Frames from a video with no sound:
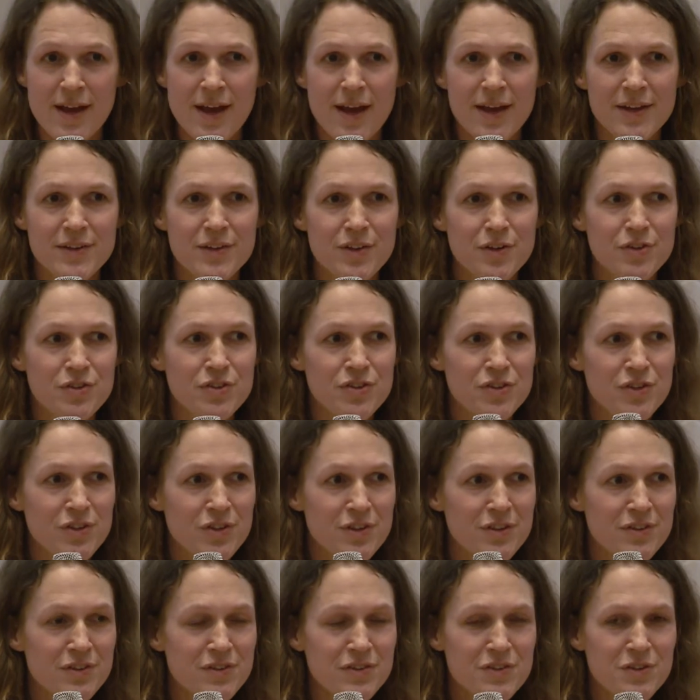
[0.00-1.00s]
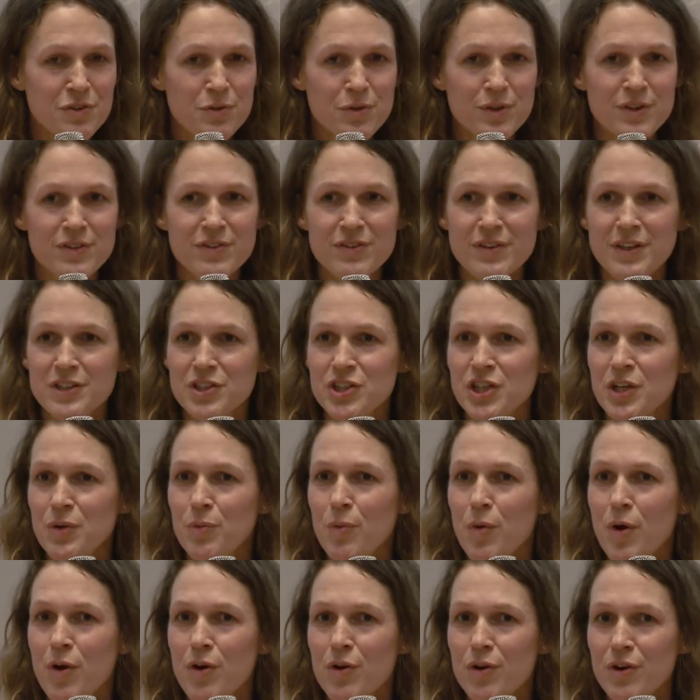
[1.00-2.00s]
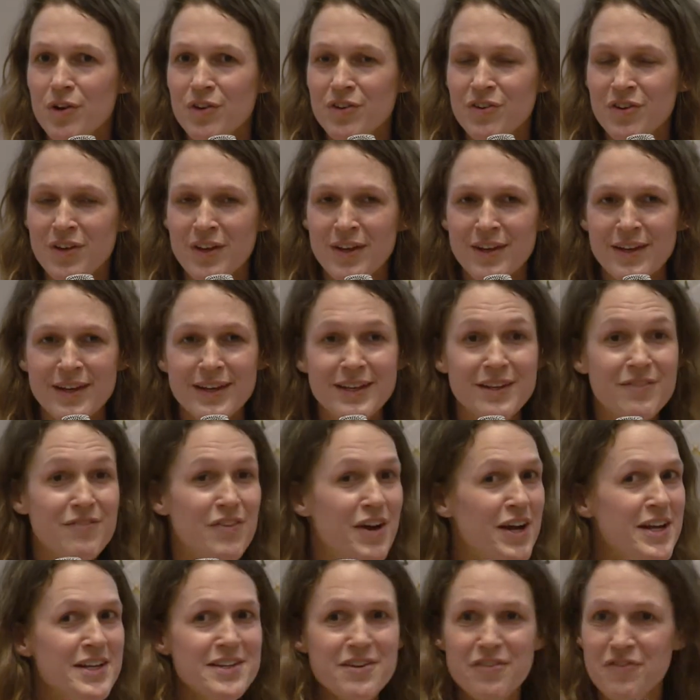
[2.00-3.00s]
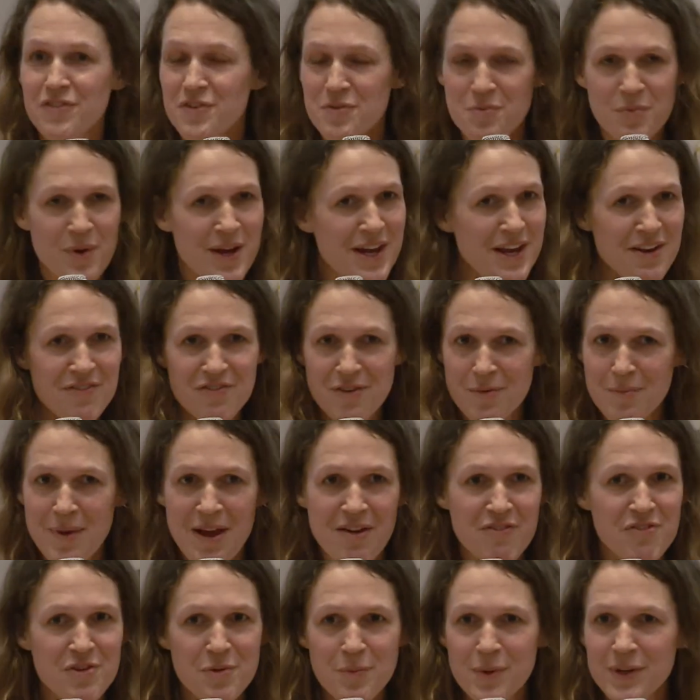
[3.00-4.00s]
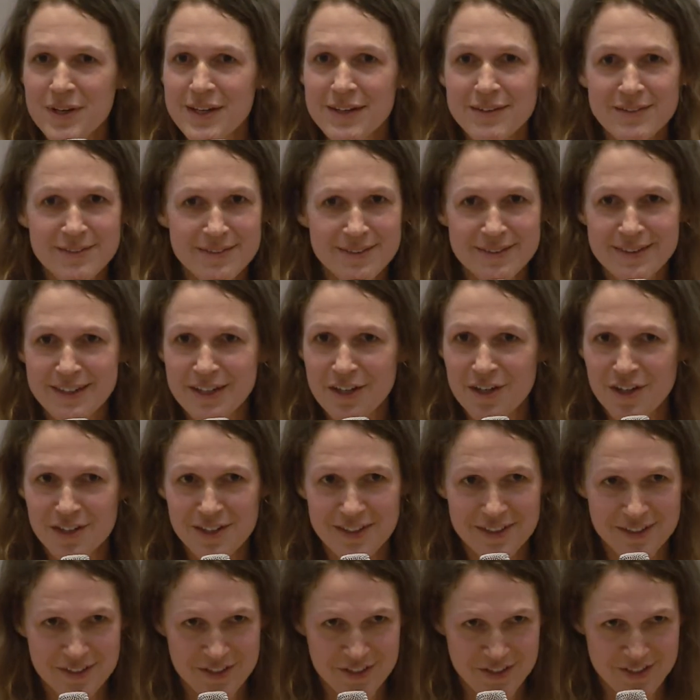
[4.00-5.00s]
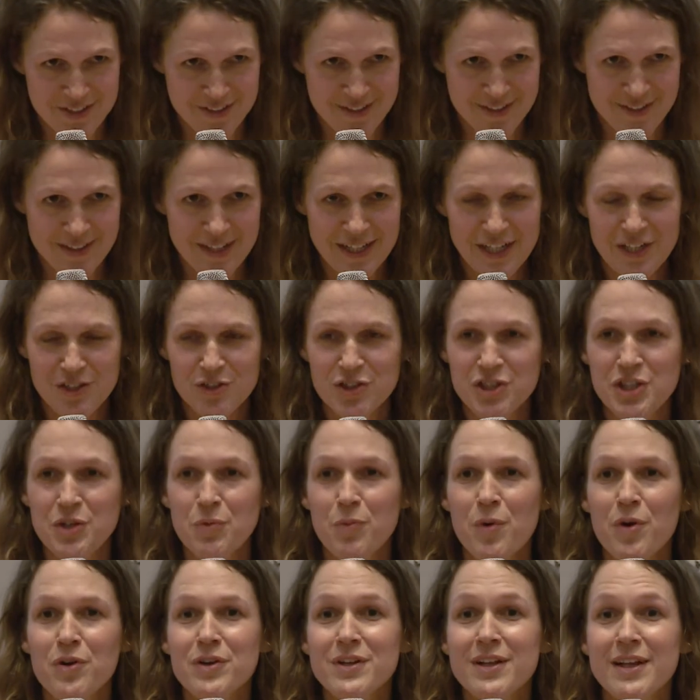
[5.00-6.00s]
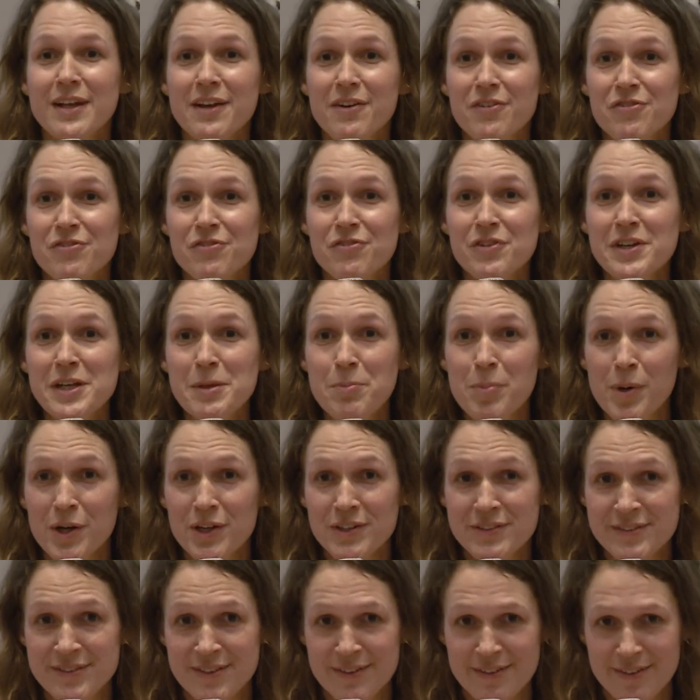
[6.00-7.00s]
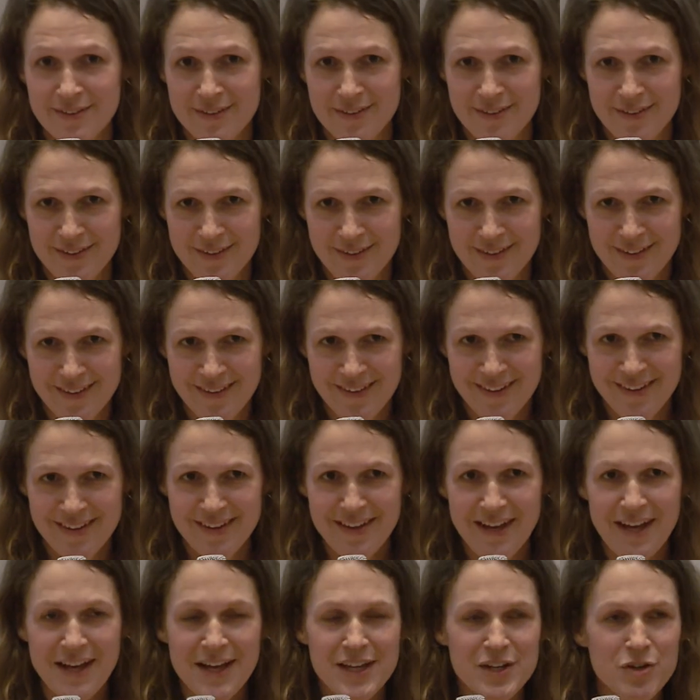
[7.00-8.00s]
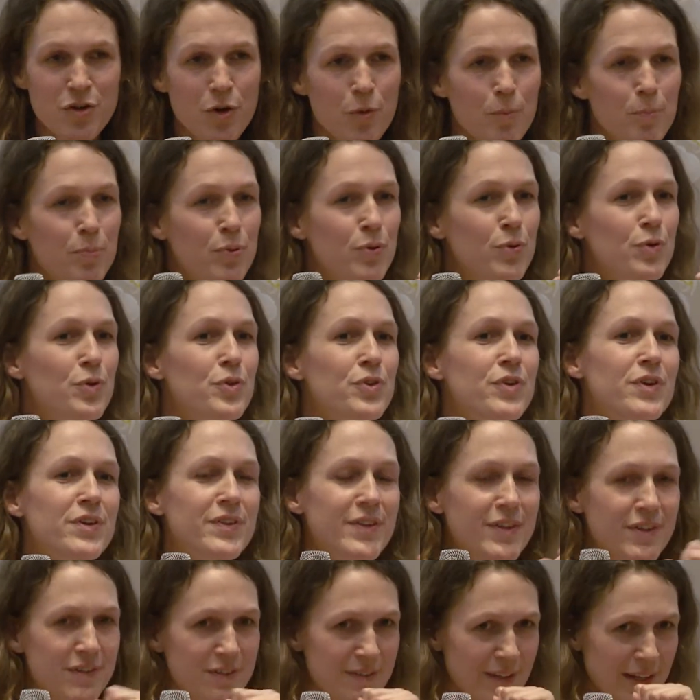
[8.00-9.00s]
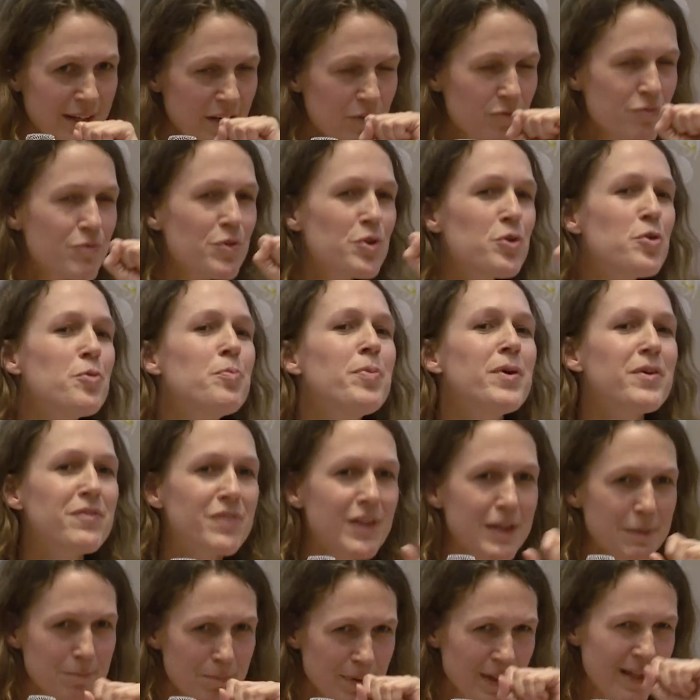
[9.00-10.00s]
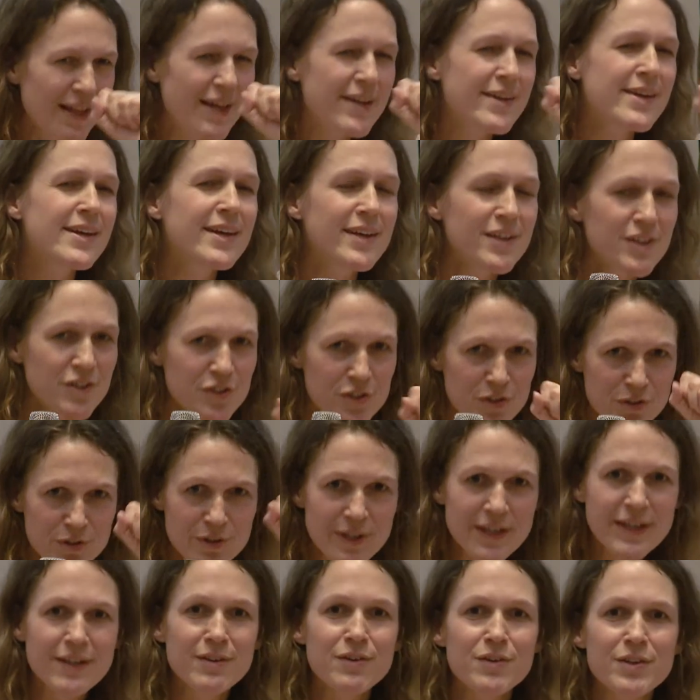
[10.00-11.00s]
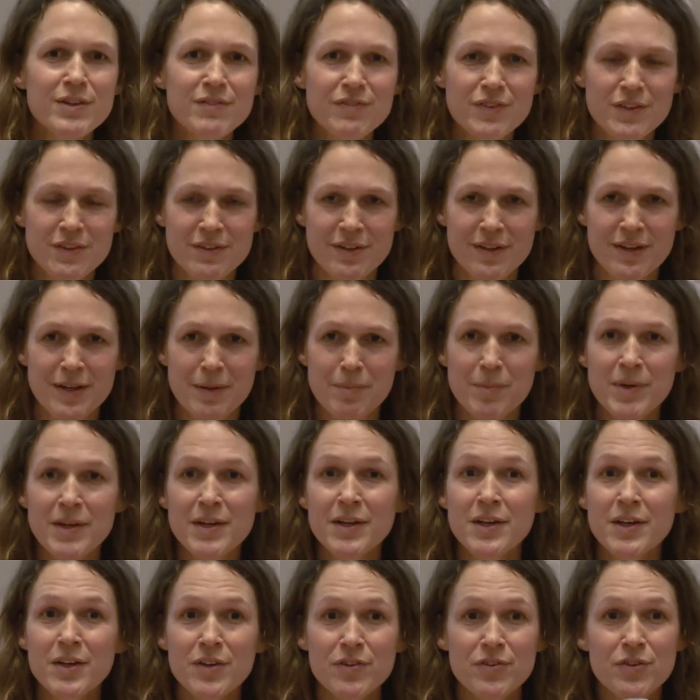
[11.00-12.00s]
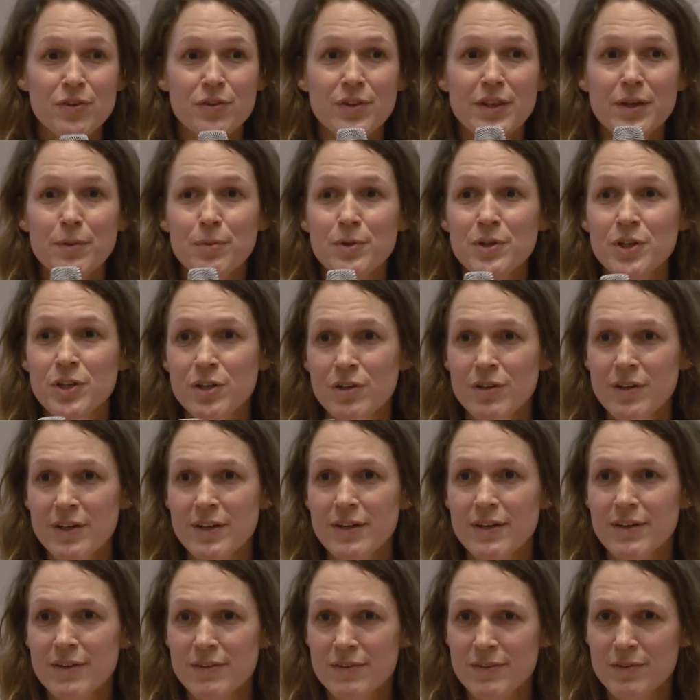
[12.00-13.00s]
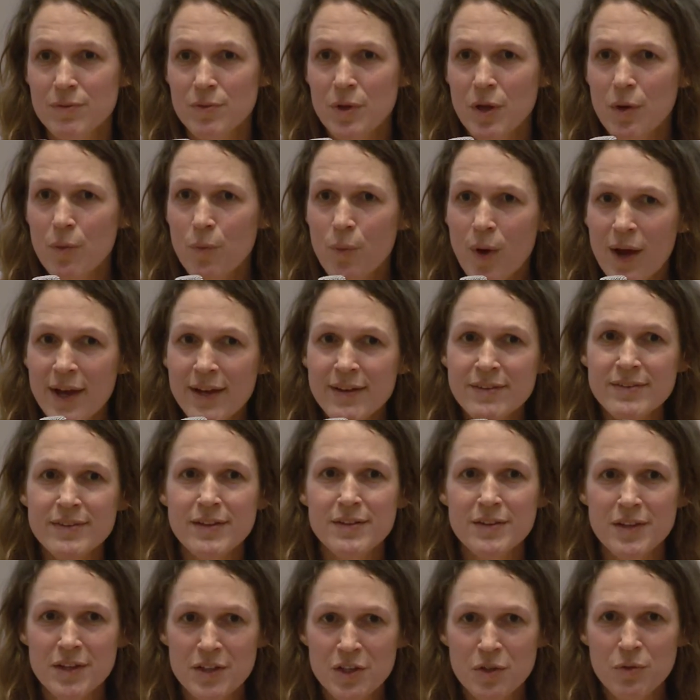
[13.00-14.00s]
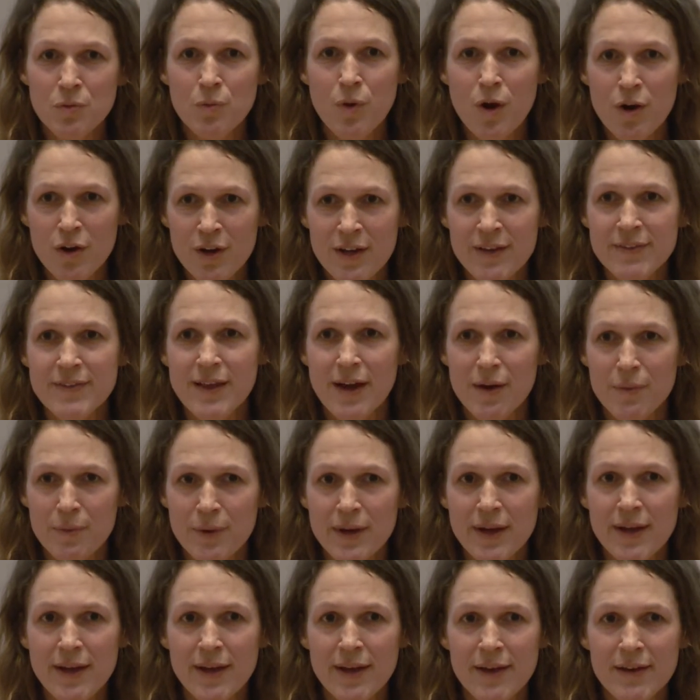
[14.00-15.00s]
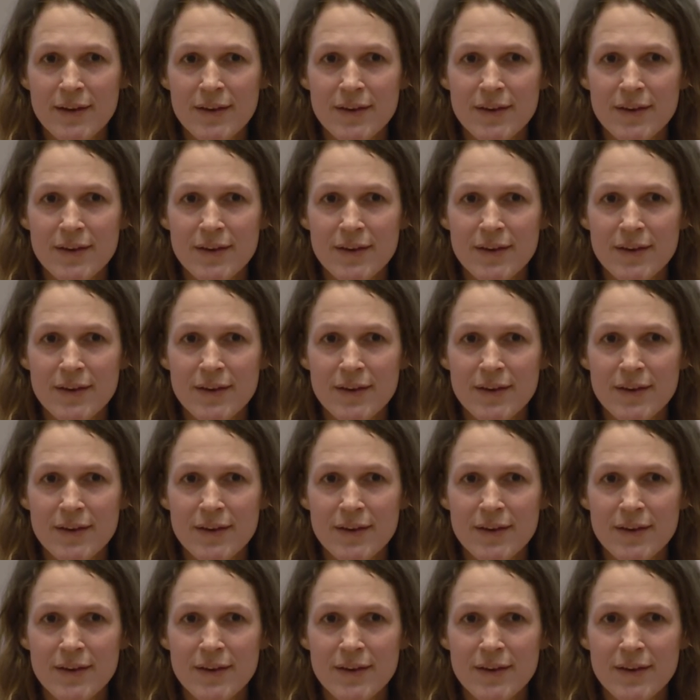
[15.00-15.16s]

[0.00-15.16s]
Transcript: And her students noticed that she walked in a very different way from everyone else in the college. And she walked like a free person, not pulled on this like rope of like planning and doing all of the time. So they were curious, you know, why is it that you walk in that way?